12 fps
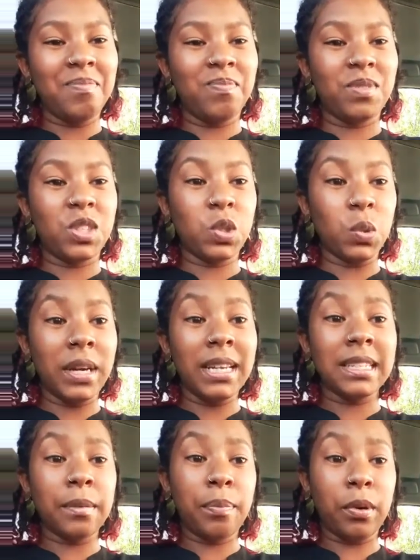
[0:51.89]
Soy
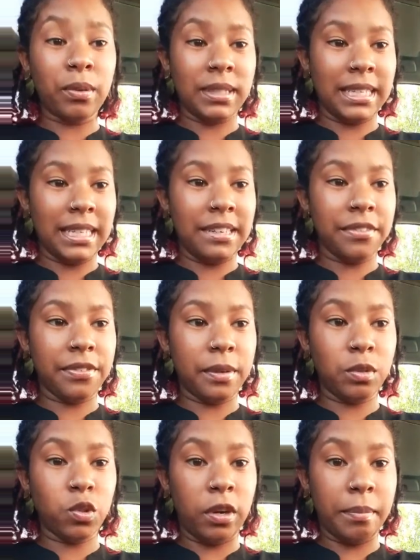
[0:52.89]
is a protein from
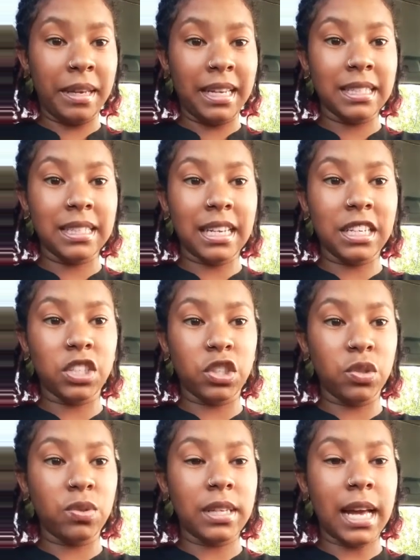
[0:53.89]
soybeans that is
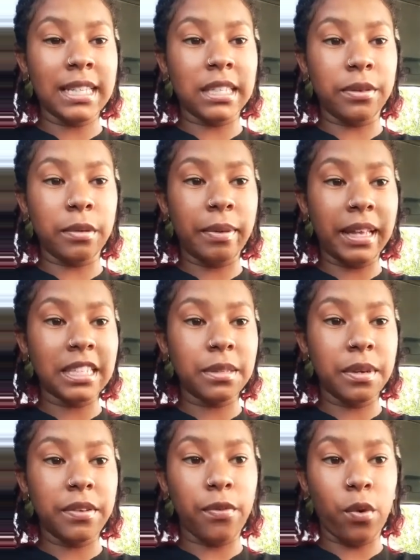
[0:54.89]
used as a
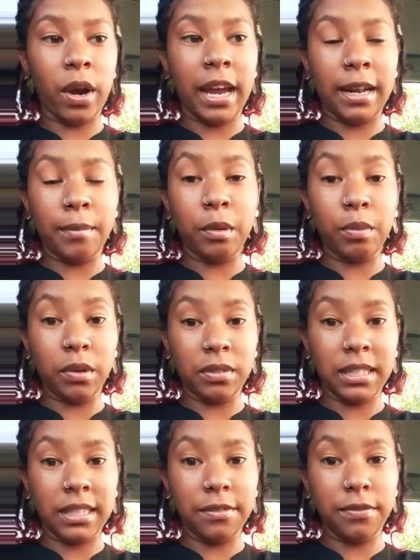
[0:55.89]
replacement for animal
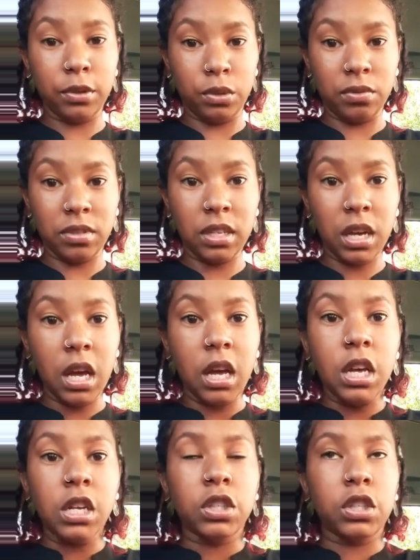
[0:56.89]
protein in foods.
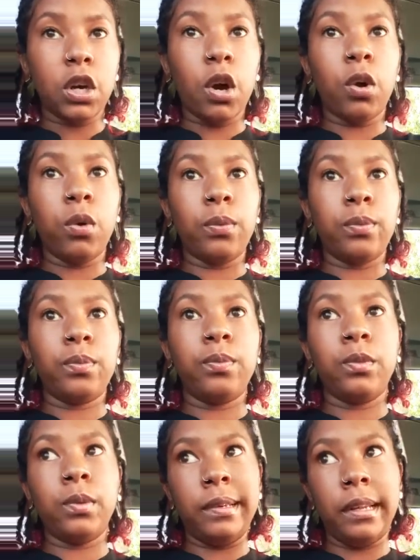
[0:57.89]
So
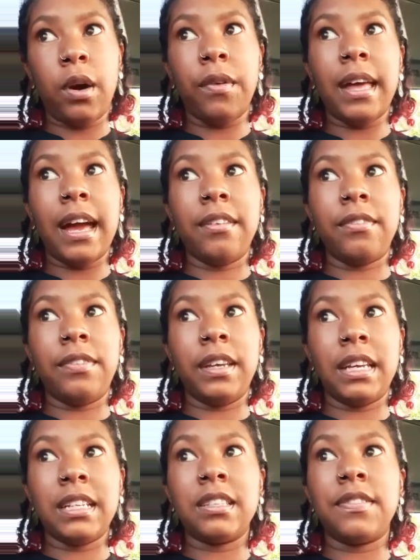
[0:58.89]
we know that
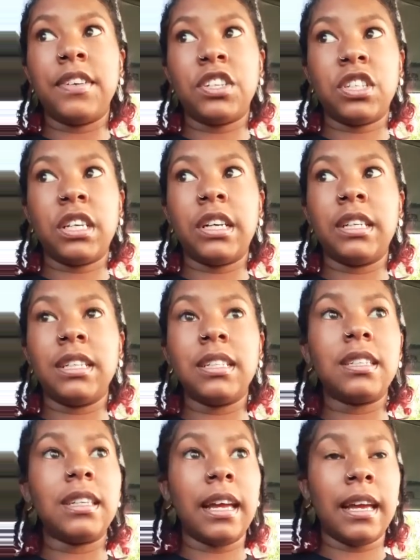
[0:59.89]
vegans and
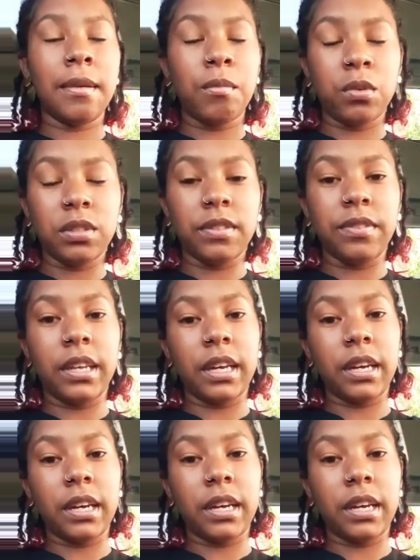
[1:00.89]
vegetarians, they get most of their